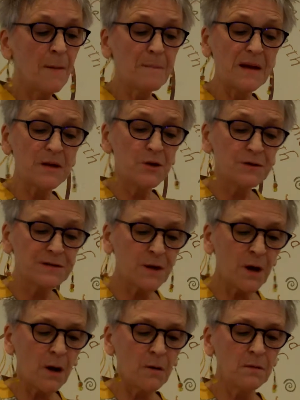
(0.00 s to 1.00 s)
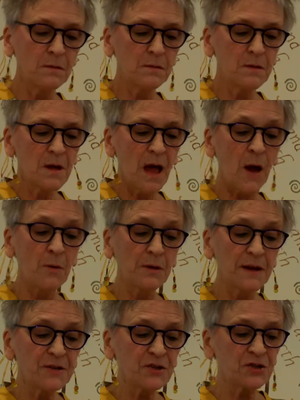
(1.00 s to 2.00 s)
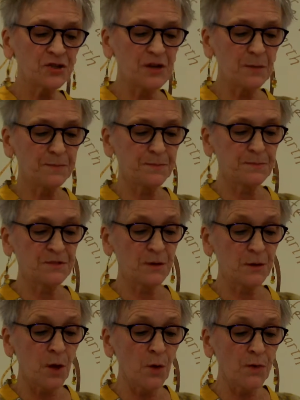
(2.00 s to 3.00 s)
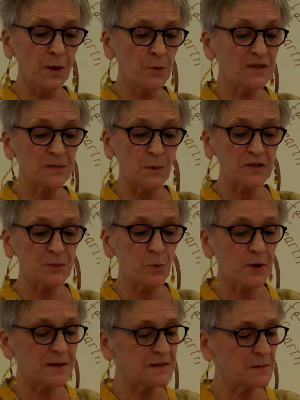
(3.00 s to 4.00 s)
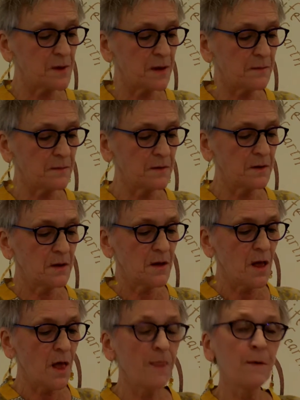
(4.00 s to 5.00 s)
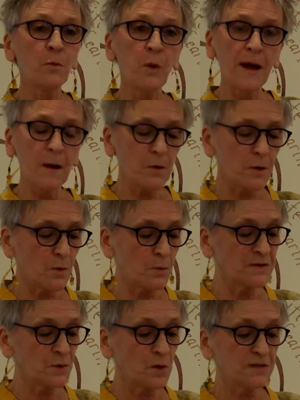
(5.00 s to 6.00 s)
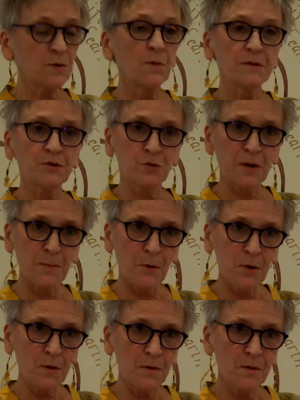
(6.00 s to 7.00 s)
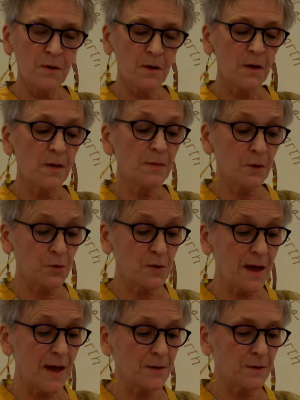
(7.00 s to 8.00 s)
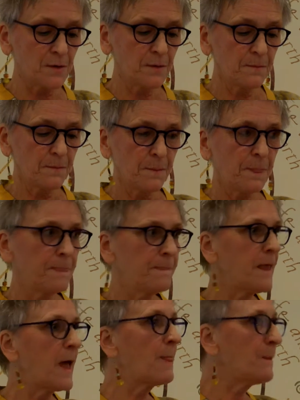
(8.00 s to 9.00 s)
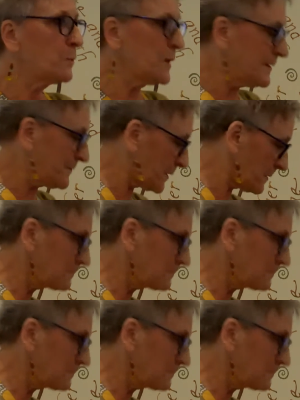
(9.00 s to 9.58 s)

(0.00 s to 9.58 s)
Many years ago, our relationship to clothing was much more intimate. The wearer was also the dreamer, the creator, and the weaver.